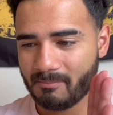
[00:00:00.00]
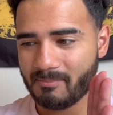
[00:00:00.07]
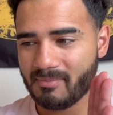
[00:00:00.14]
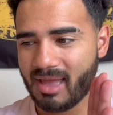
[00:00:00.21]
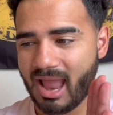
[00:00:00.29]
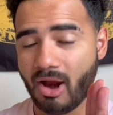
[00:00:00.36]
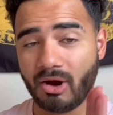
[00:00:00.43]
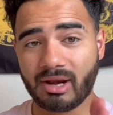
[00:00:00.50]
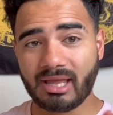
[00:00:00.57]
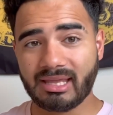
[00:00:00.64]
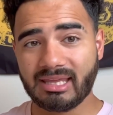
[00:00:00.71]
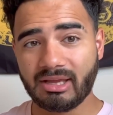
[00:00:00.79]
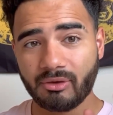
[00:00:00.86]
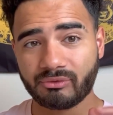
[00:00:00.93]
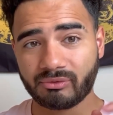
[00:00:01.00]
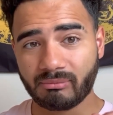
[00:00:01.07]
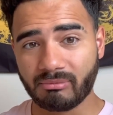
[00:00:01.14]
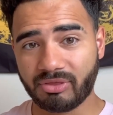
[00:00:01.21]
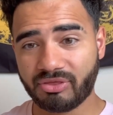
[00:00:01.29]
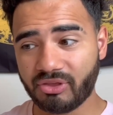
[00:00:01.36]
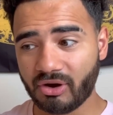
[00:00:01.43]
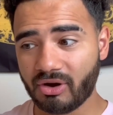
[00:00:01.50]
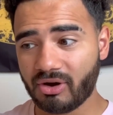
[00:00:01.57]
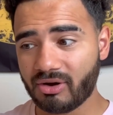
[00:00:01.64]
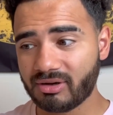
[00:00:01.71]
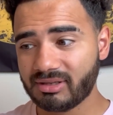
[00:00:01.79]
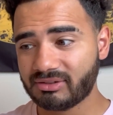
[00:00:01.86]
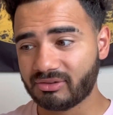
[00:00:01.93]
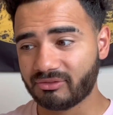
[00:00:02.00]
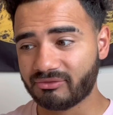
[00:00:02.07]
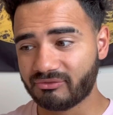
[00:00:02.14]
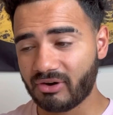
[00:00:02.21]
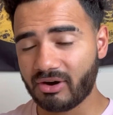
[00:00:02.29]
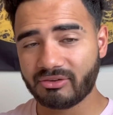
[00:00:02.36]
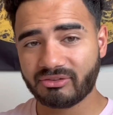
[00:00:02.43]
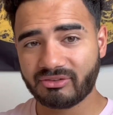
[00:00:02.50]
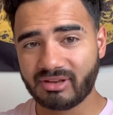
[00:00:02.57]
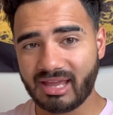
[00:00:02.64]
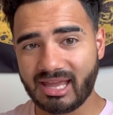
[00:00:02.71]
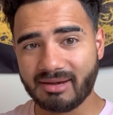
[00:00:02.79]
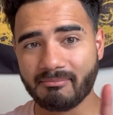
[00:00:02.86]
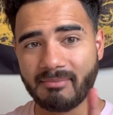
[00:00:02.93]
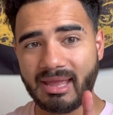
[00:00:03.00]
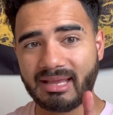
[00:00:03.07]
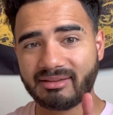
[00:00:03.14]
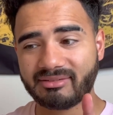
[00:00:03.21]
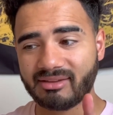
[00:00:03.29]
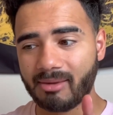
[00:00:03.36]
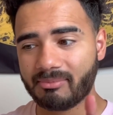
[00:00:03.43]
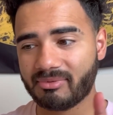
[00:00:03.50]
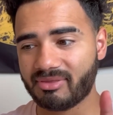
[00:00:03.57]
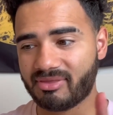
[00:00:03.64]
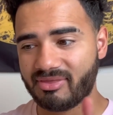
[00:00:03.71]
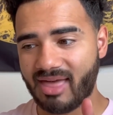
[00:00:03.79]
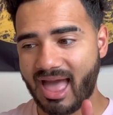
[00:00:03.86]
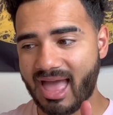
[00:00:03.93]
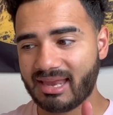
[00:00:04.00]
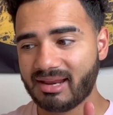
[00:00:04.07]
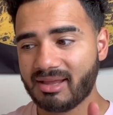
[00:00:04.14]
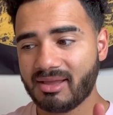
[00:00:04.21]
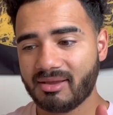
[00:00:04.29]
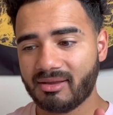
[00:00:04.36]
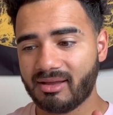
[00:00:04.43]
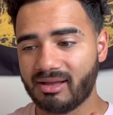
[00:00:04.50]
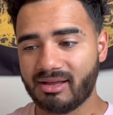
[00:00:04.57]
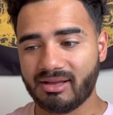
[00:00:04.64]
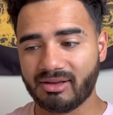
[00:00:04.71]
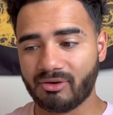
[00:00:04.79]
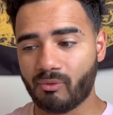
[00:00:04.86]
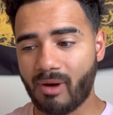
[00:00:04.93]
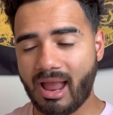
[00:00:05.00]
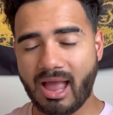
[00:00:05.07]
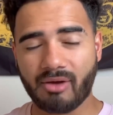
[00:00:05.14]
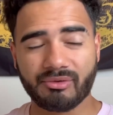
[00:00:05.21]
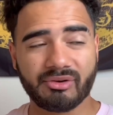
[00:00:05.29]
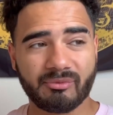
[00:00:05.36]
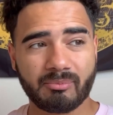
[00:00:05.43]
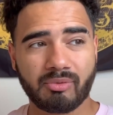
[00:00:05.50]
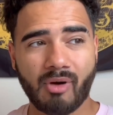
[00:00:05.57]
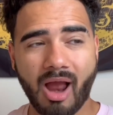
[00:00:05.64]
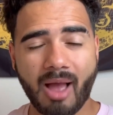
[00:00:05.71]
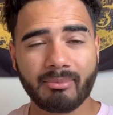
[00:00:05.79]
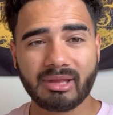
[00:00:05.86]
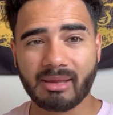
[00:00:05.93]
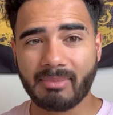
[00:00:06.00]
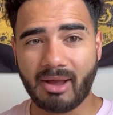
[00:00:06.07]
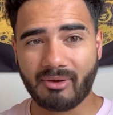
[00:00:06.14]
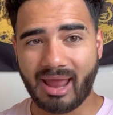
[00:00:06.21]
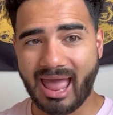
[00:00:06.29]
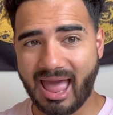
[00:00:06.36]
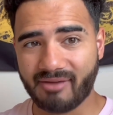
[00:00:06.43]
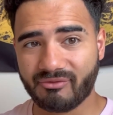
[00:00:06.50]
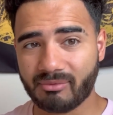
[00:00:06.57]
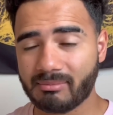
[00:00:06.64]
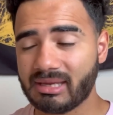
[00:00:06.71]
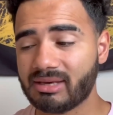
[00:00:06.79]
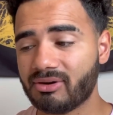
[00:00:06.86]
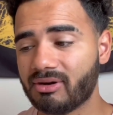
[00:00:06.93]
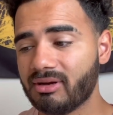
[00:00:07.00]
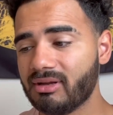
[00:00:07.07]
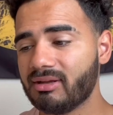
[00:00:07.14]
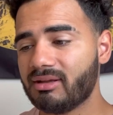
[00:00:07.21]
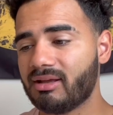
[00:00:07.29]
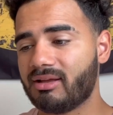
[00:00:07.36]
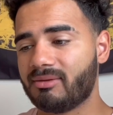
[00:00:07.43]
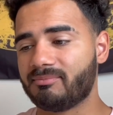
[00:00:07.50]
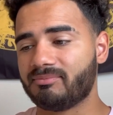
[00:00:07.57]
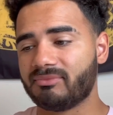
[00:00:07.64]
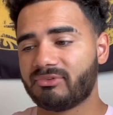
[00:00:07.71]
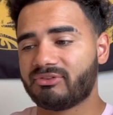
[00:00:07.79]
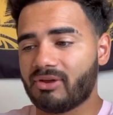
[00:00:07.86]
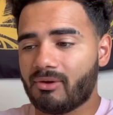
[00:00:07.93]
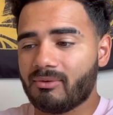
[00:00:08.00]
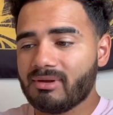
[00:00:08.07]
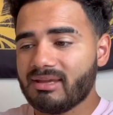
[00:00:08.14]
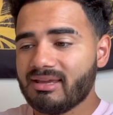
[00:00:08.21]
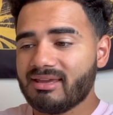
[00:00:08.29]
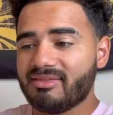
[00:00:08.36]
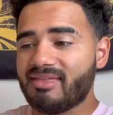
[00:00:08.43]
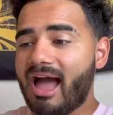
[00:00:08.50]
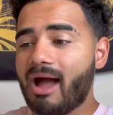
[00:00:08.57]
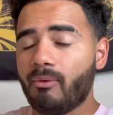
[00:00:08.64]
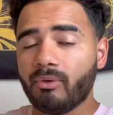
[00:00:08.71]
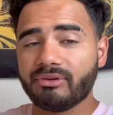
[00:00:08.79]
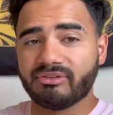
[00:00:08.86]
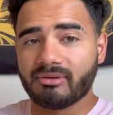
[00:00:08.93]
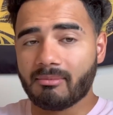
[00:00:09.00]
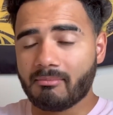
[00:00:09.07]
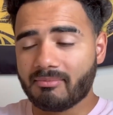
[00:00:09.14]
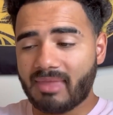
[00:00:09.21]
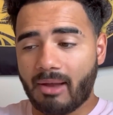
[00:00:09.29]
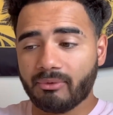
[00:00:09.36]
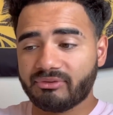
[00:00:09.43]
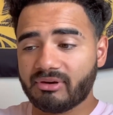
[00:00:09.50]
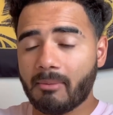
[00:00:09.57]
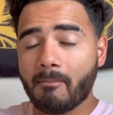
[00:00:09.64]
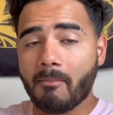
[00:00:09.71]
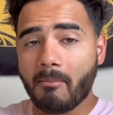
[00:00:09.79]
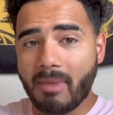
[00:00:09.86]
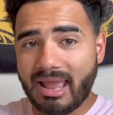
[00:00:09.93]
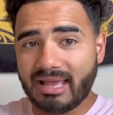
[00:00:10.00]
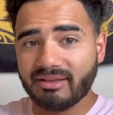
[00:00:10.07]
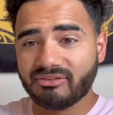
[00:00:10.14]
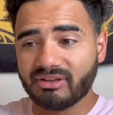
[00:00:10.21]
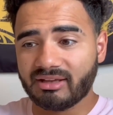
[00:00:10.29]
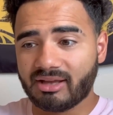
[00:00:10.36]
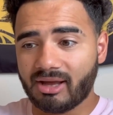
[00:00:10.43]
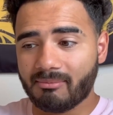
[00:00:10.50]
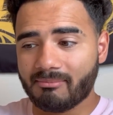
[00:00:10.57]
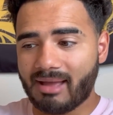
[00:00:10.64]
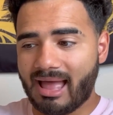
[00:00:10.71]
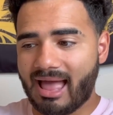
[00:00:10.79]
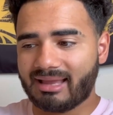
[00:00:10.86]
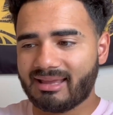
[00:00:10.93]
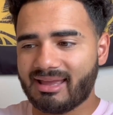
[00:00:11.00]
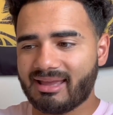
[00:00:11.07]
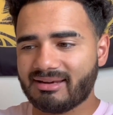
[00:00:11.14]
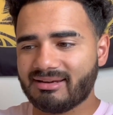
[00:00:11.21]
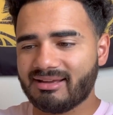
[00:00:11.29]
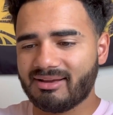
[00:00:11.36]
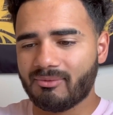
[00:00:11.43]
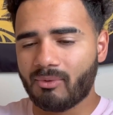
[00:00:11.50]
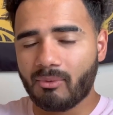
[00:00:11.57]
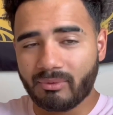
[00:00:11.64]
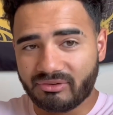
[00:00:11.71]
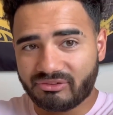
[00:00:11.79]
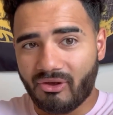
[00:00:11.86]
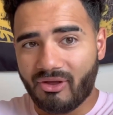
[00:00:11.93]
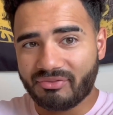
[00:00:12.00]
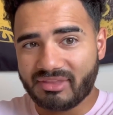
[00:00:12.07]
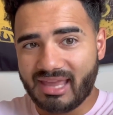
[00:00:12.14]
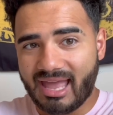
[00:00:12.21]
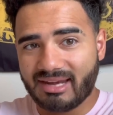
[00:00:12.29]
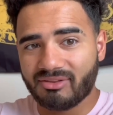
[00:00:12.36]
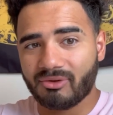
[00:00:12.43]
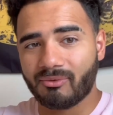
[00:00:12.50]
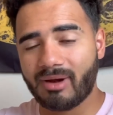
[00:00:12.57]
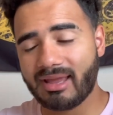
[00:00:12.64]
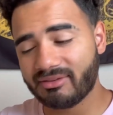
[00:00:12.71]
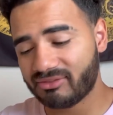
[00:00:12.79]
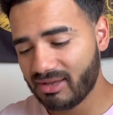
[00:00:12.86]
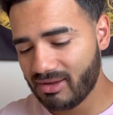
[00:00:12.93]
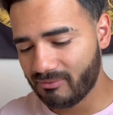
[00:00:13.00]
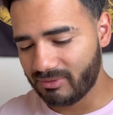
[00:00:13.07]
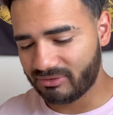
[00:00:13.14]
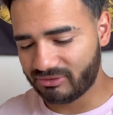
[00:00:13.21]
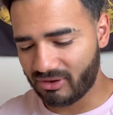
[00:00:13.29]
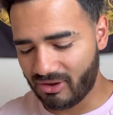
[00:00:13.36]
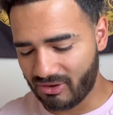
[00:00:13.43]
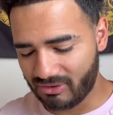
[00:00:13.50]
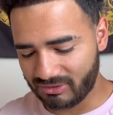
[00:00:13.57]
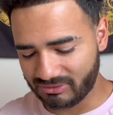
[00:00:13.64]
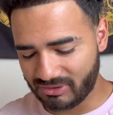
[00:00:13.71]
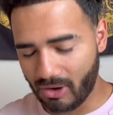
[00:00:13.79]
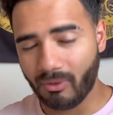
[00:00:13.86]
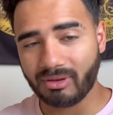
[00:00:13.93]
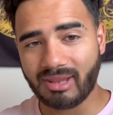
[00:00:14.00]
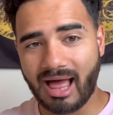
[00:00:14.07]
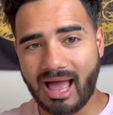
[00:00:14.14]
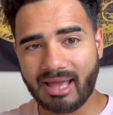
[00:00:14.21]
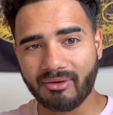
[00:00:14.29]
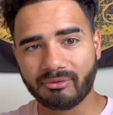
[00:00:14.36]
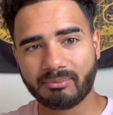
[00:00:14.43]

area, he goes from third to first and makes up that ground of probably about half a meter. So that was an amazing comeback. And what we saw at the end of the race, we saw Noah Lyles,